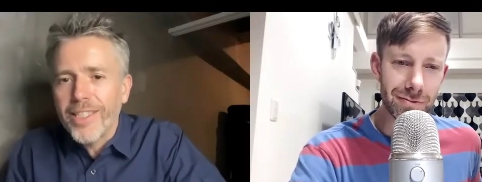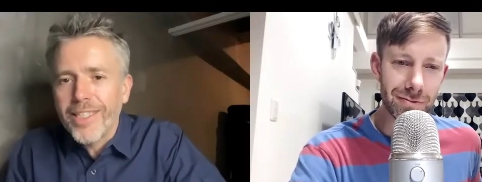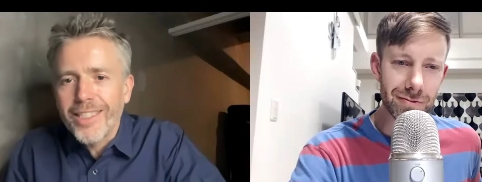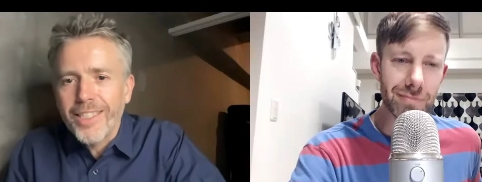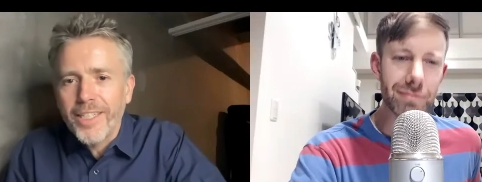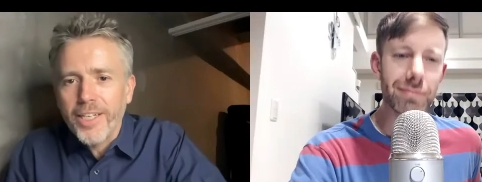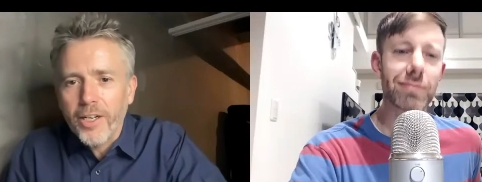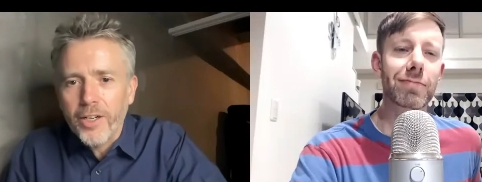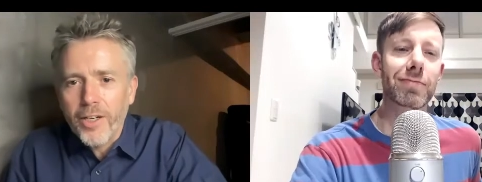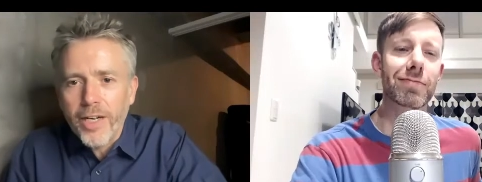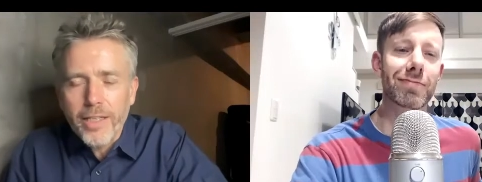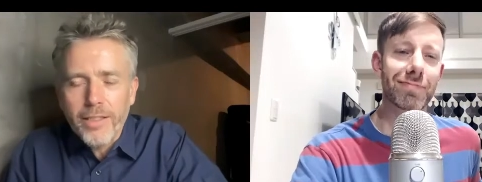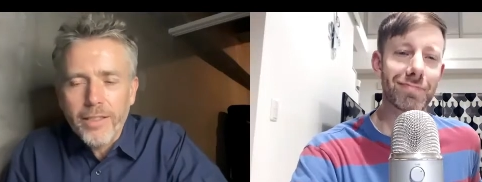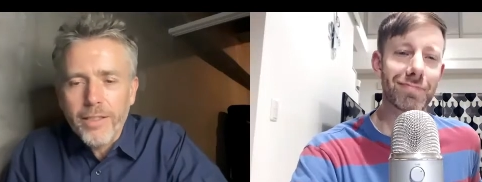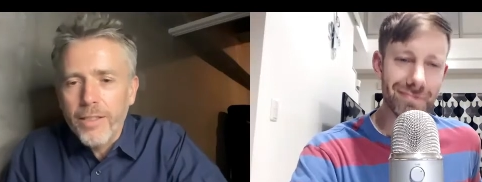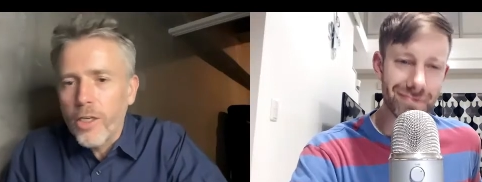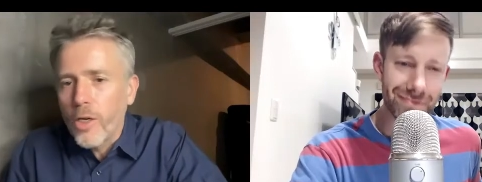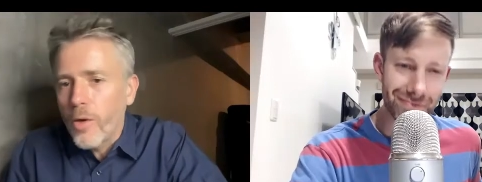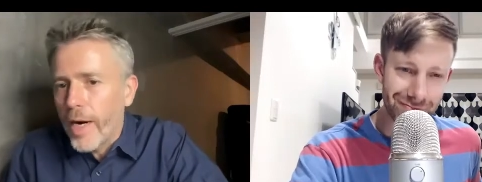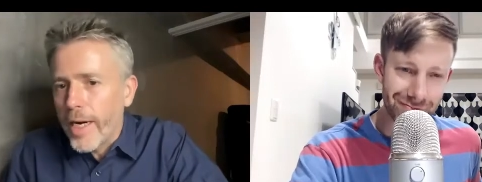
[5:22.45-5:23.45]
Speaker 1: You know, I had
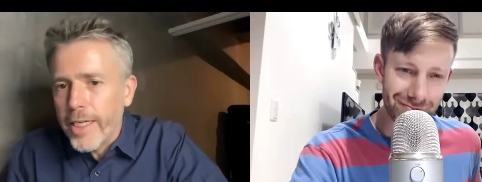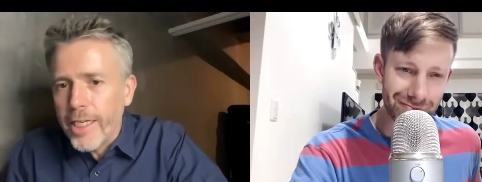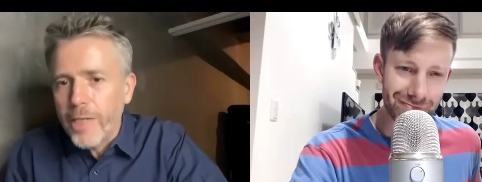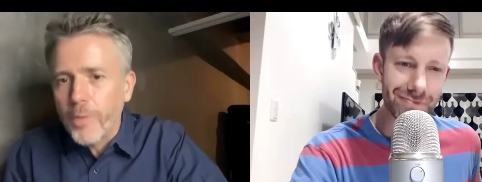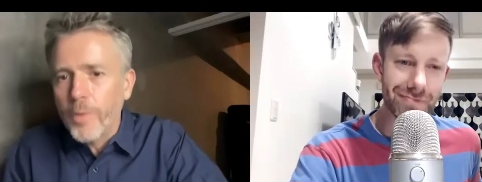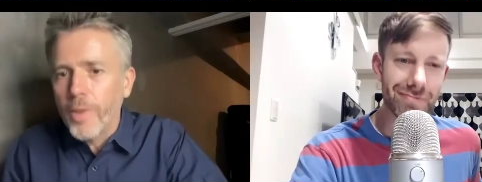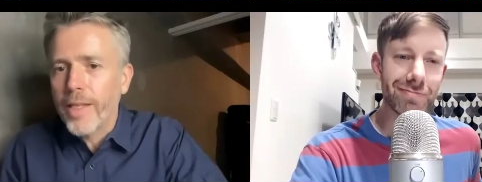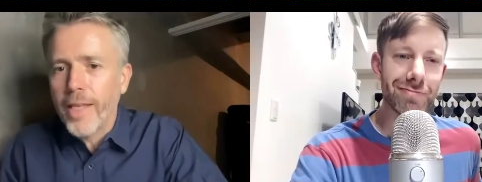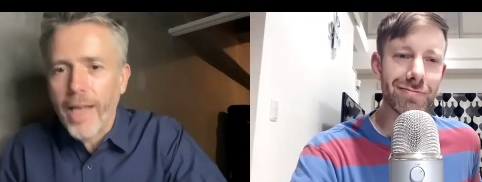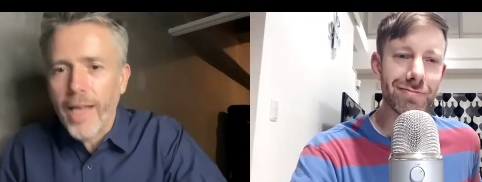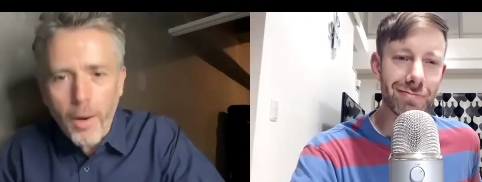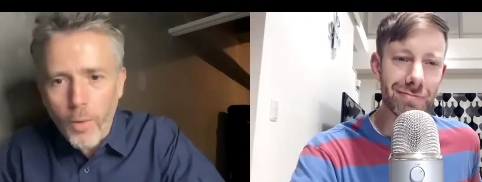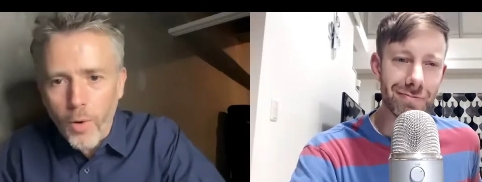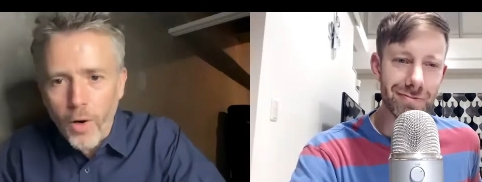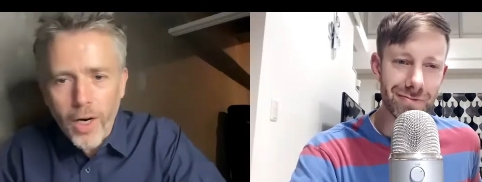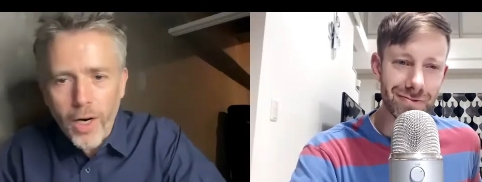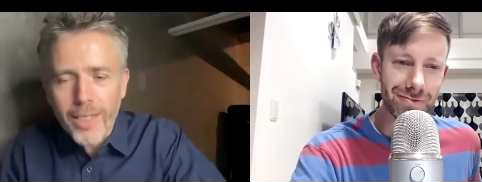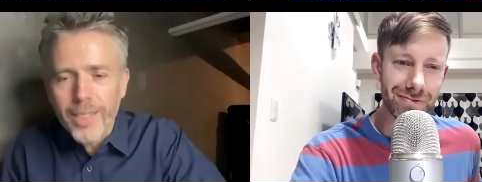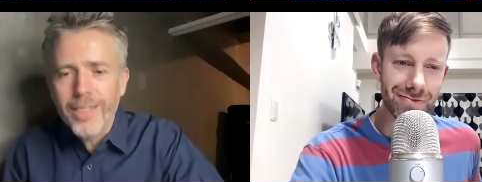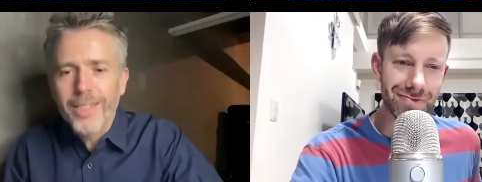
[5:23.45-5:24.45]
no idea what that
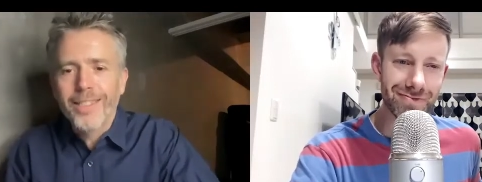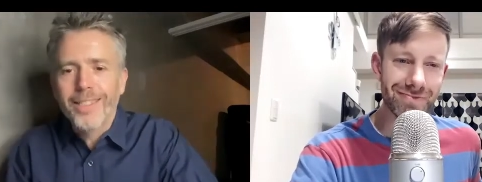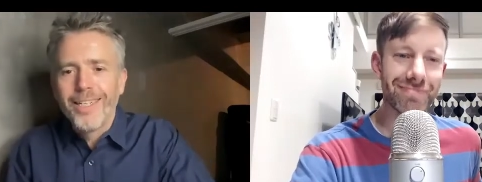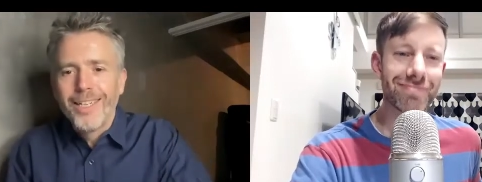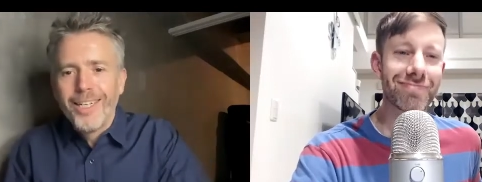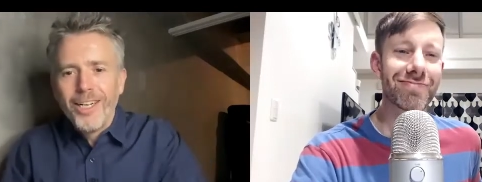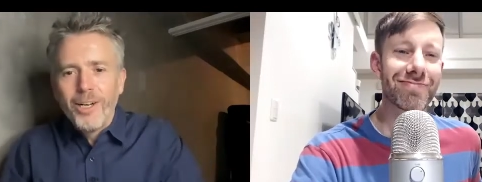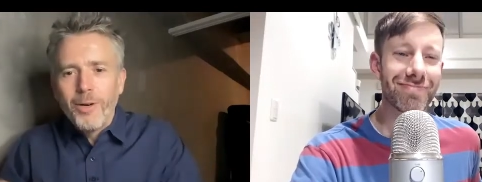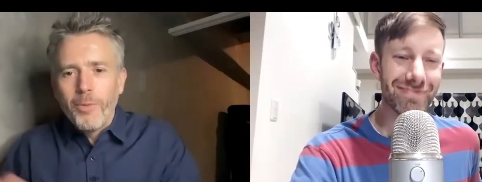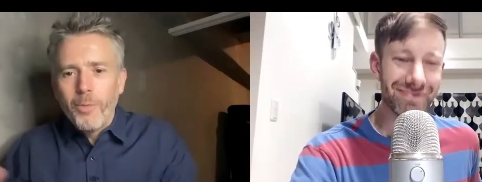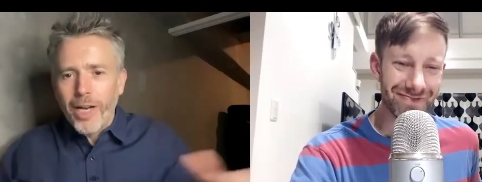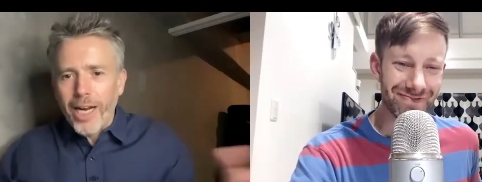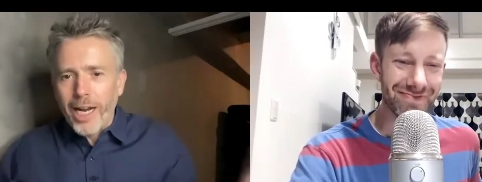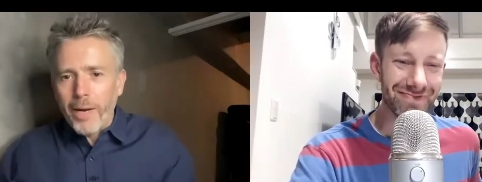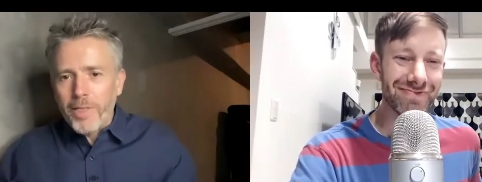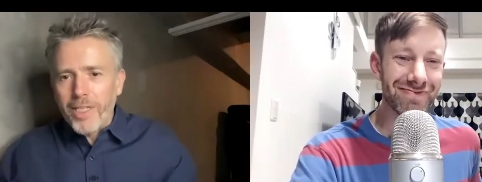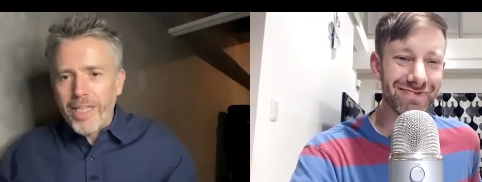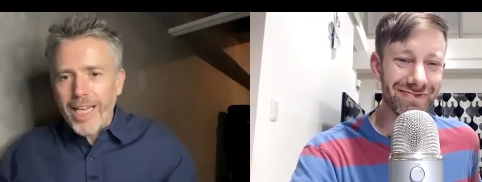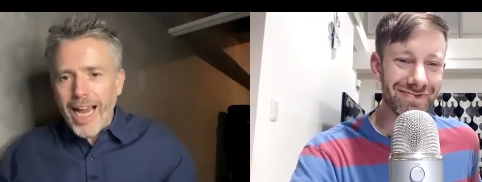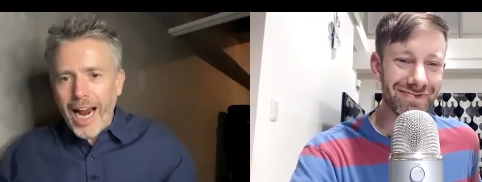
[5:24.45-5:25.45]
was, but I was
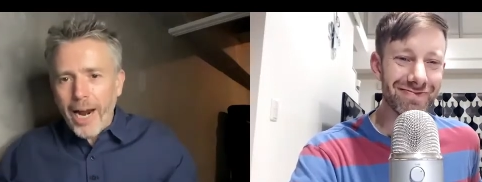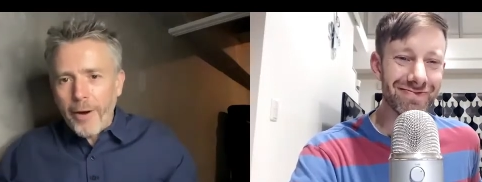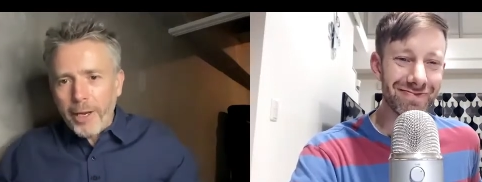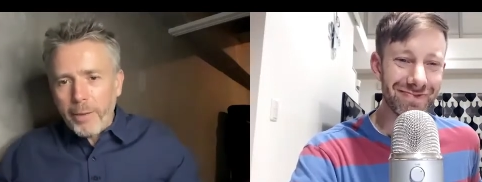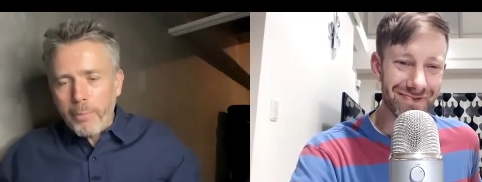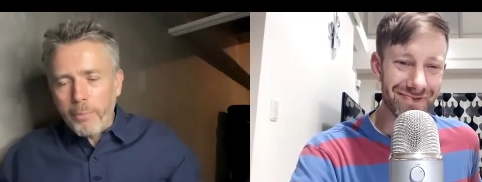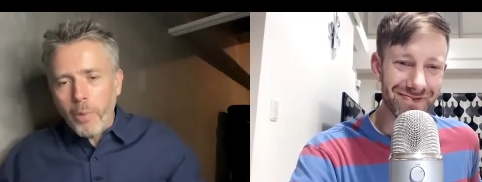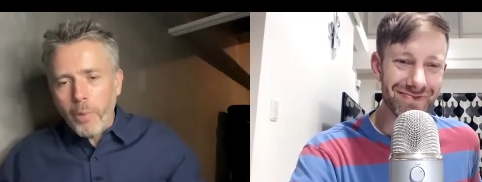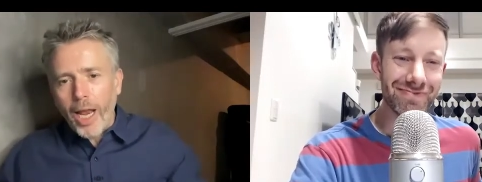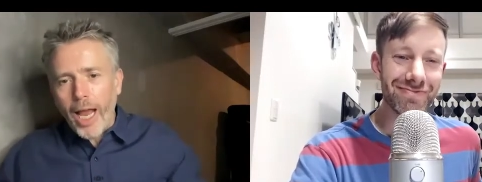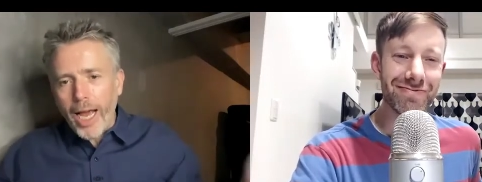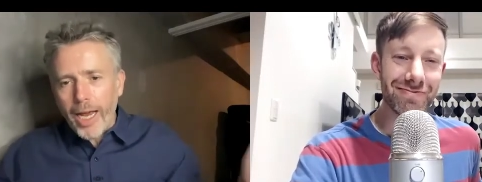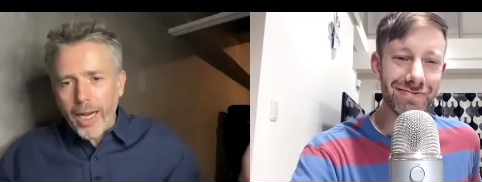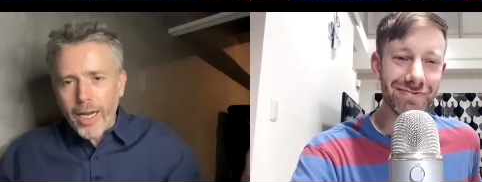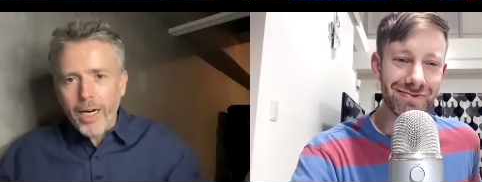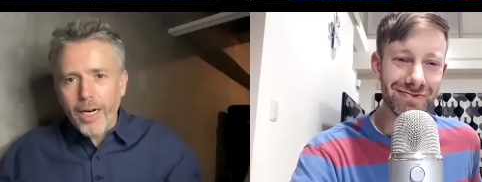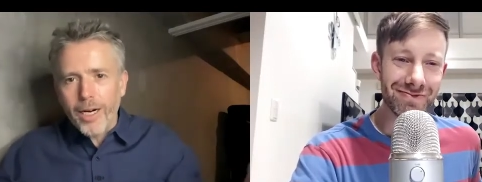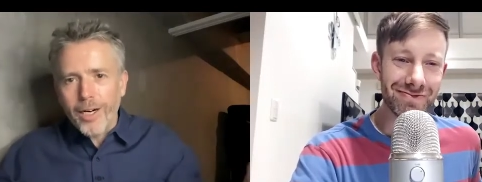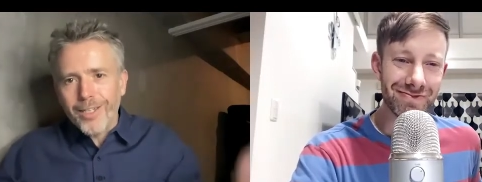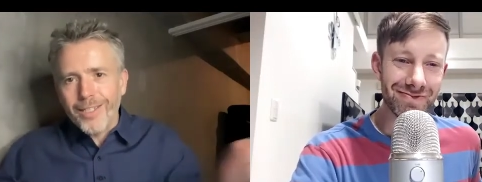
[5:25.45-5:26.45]
carrying
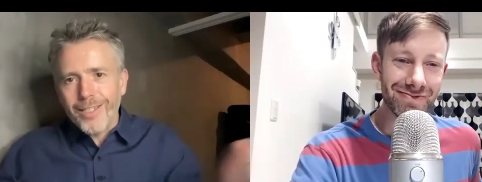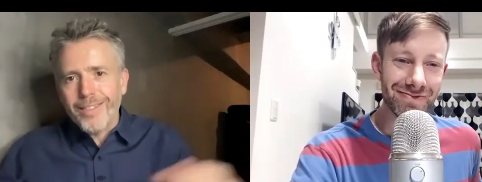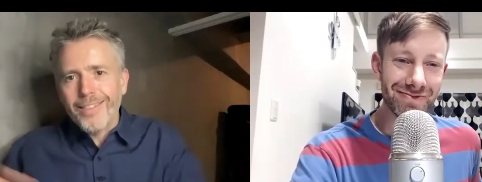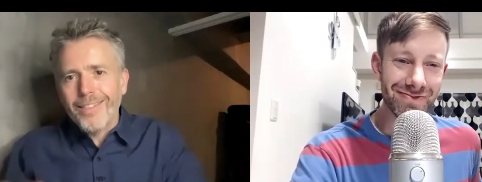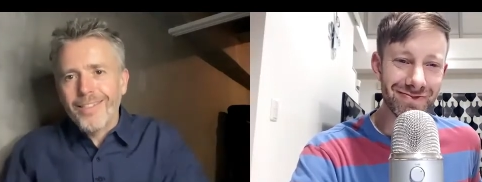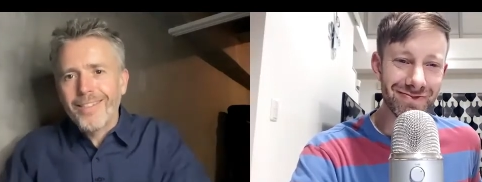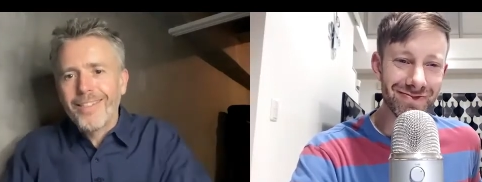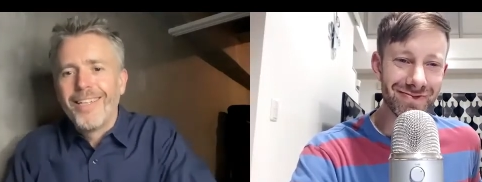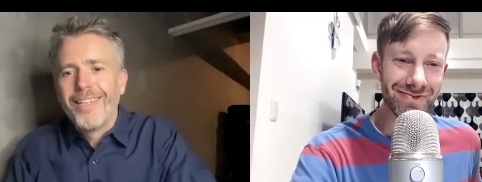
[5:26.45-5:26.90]
placards,